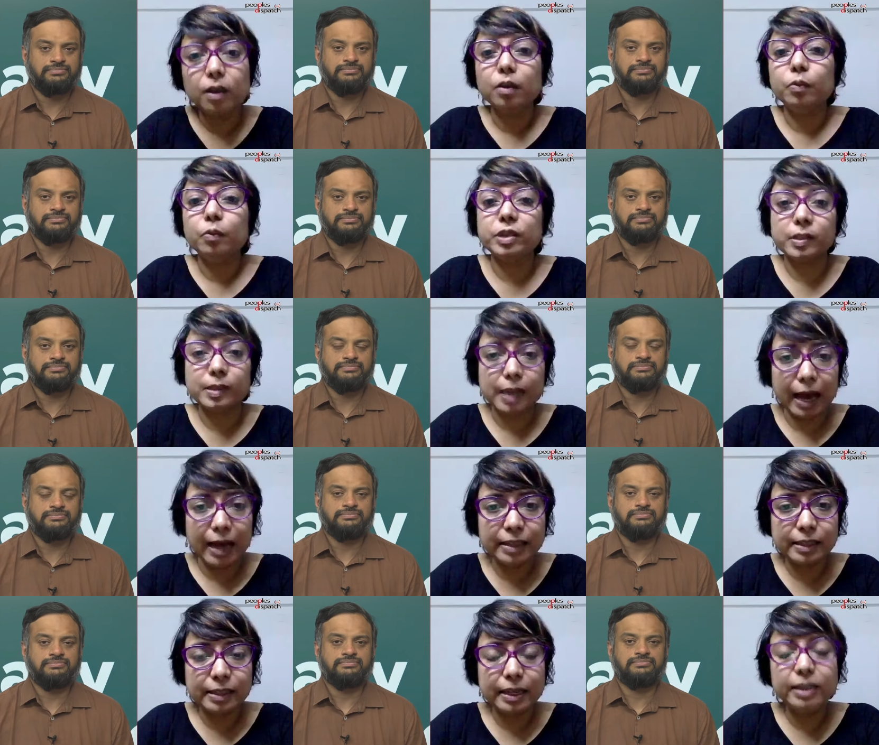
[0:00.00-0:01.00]
Speaker 1: which is
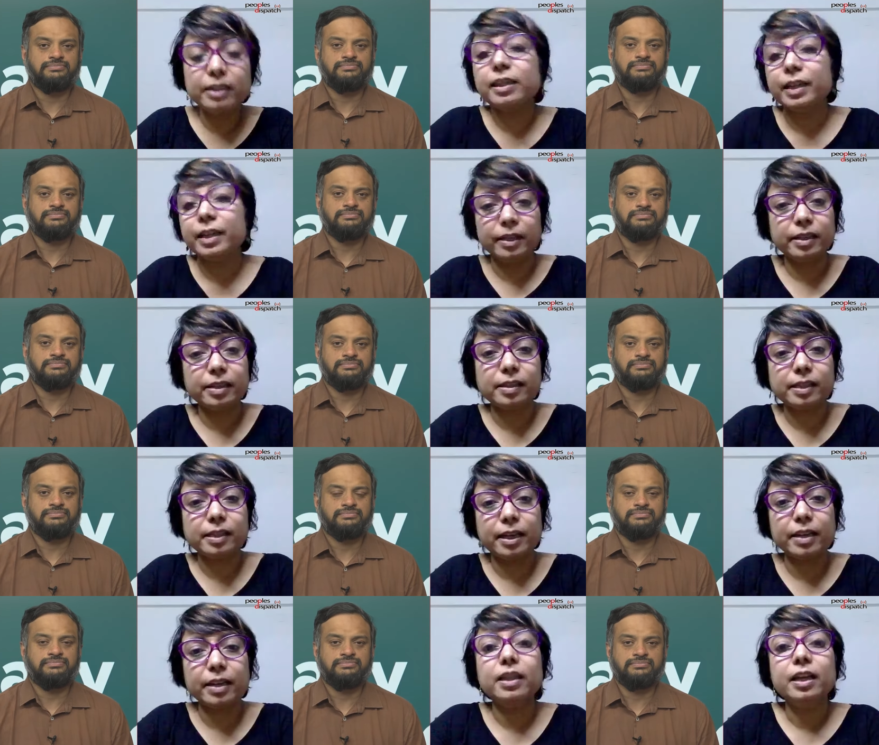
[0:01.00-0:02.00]
Iceland,
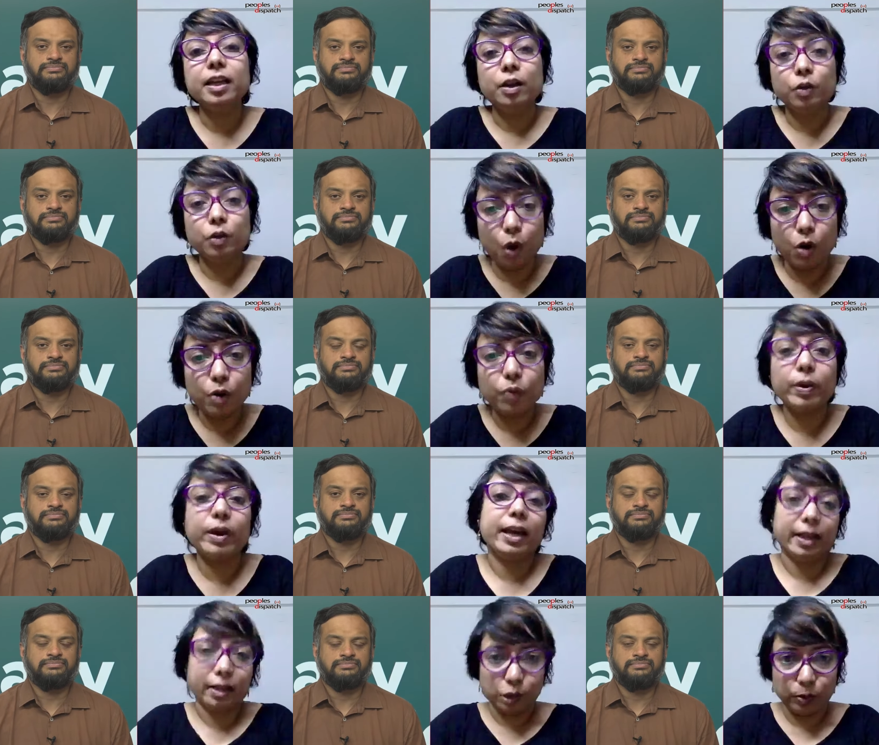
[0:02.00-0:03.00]
Liechtenstein, Norway,
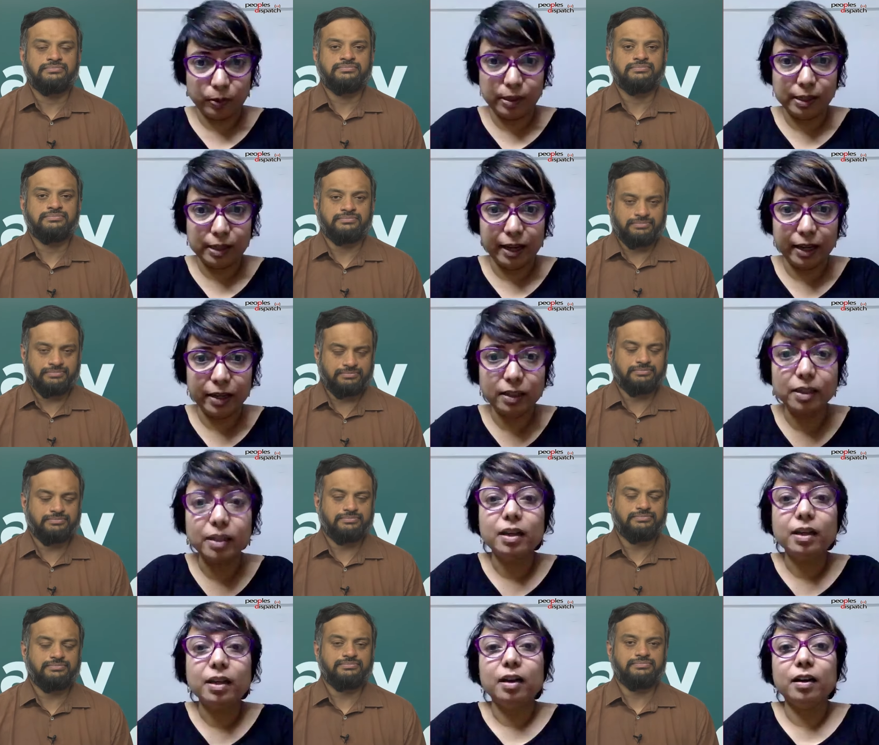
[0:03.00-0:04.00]
and Switzerland.
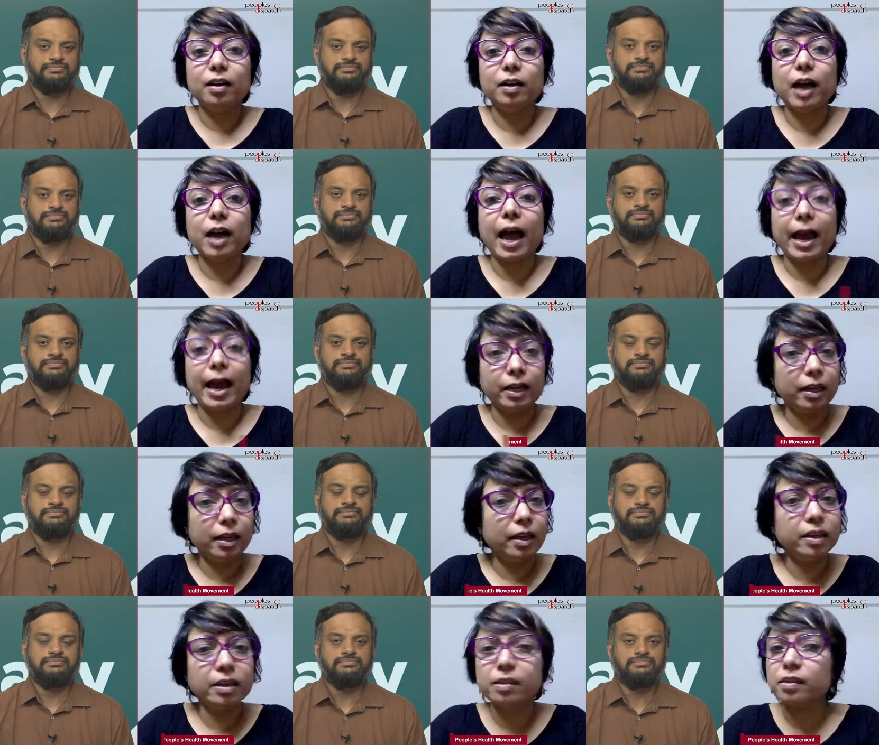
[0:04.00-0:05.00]
Uh, and
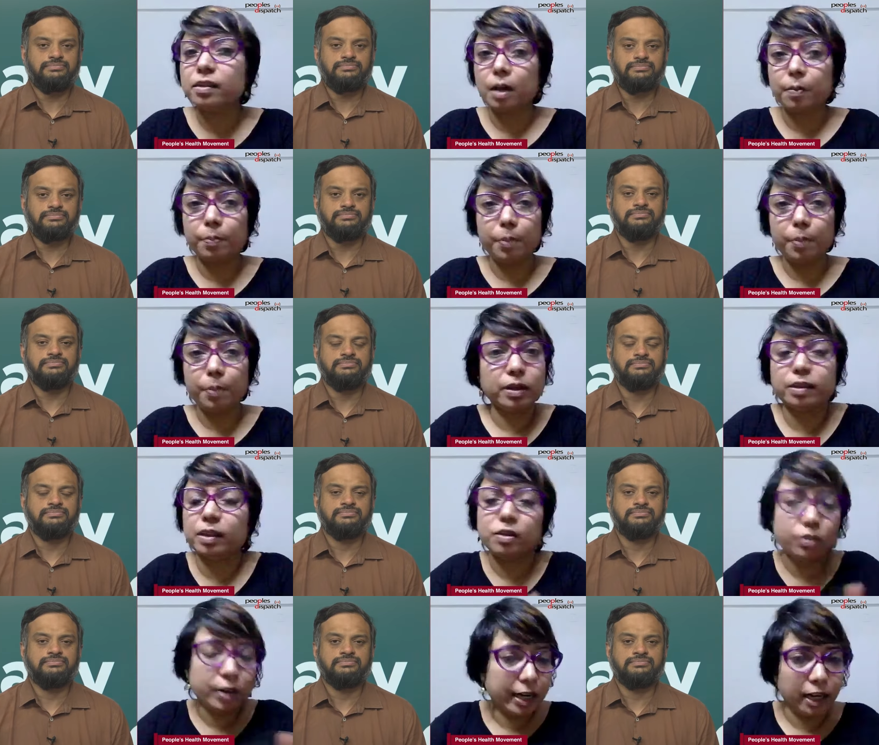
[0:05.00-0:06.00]
it is about it's a
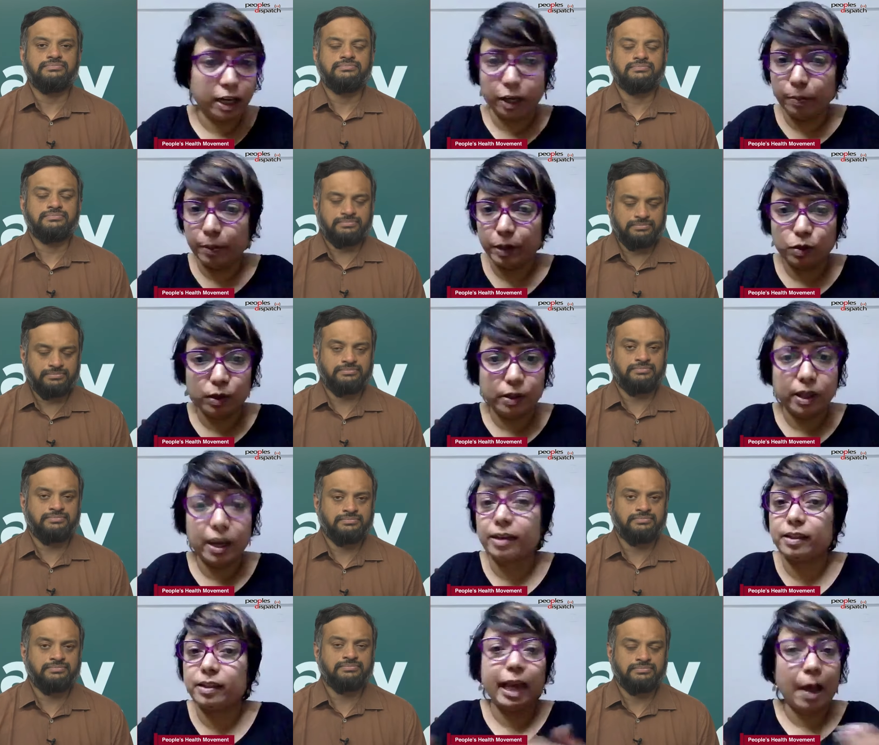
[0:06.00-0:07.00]
trade agreement so it
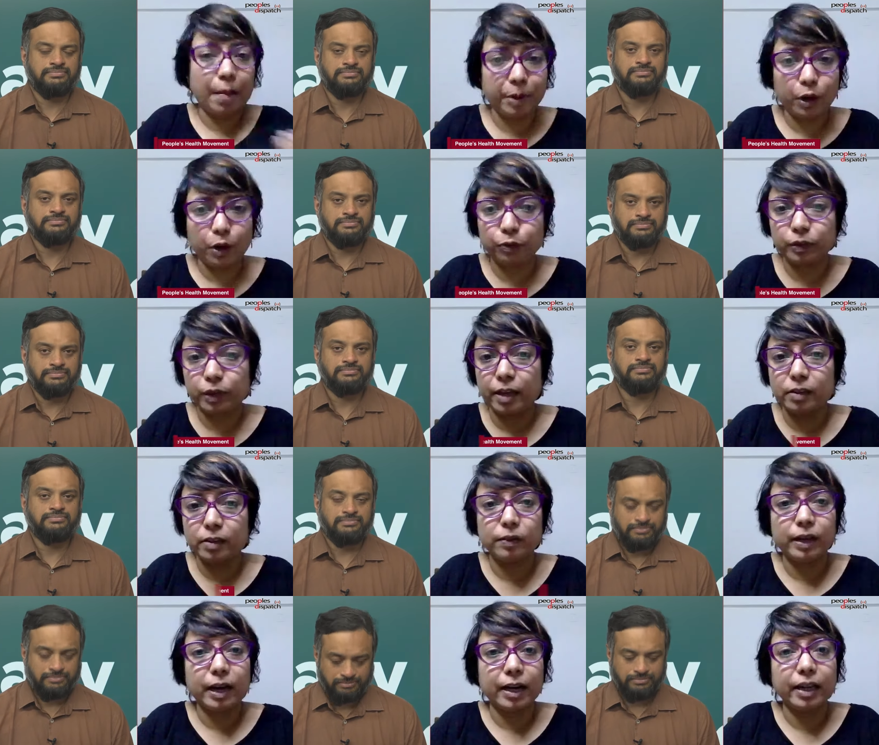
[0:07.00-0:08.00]
has a gamut of things
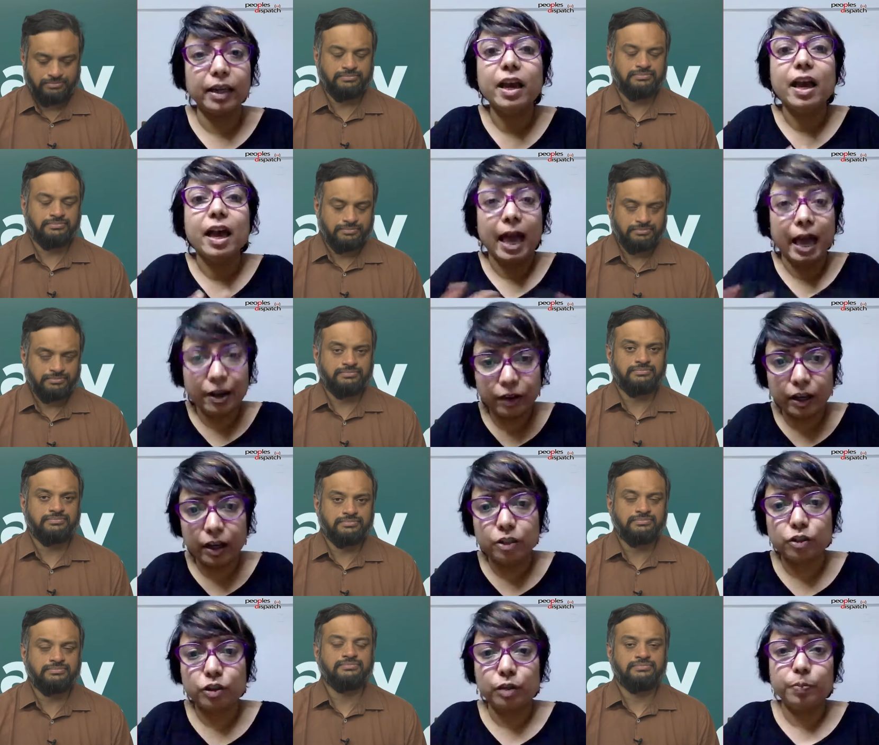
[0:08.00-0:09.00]
regarding
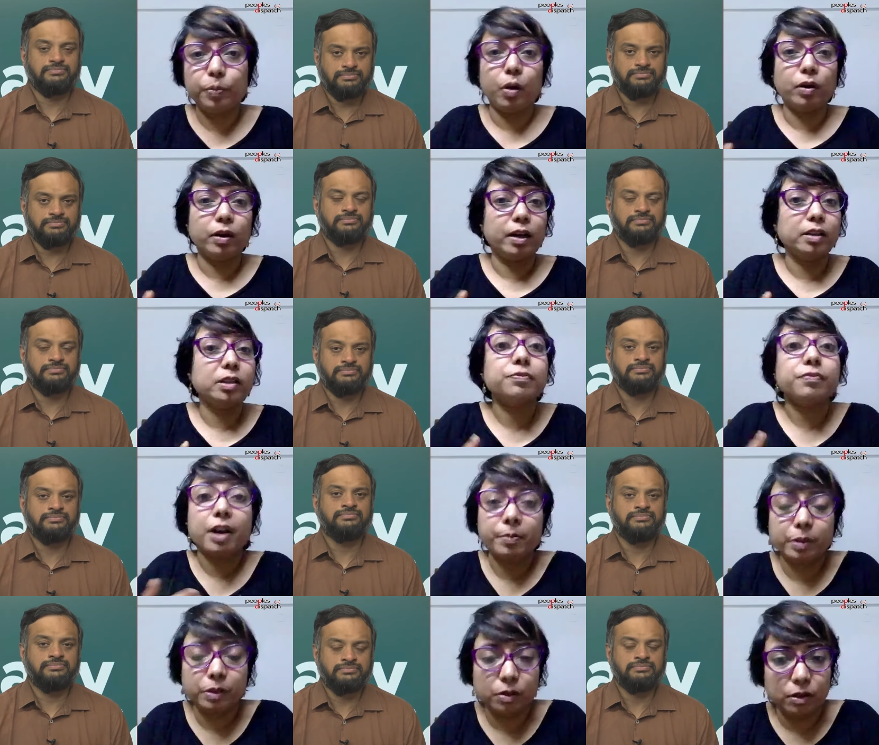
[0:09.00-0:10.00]
agricultural products
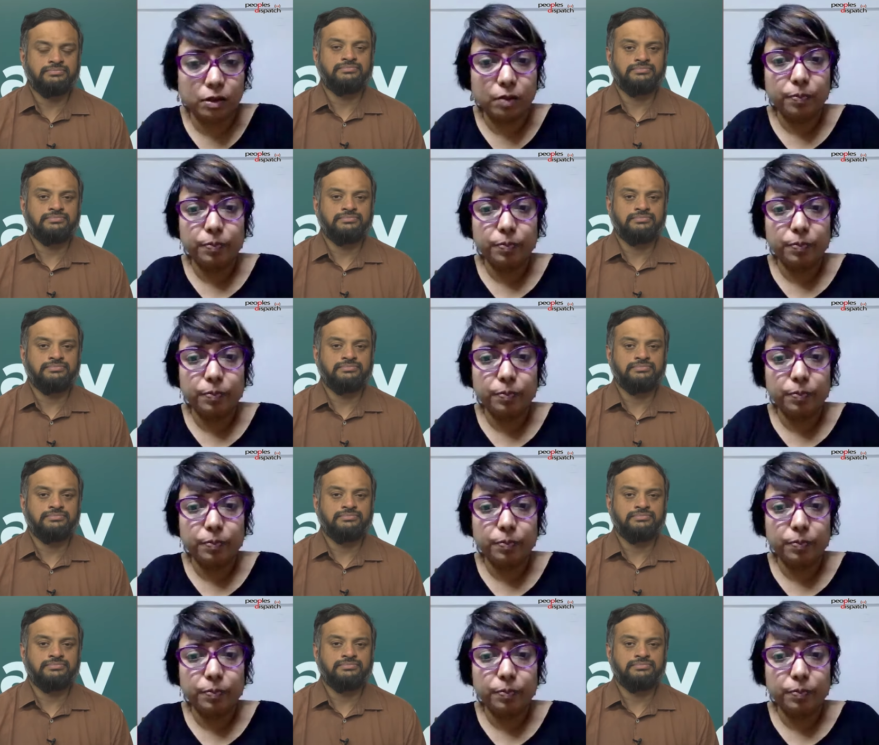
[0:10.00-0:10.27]
pharmaceutical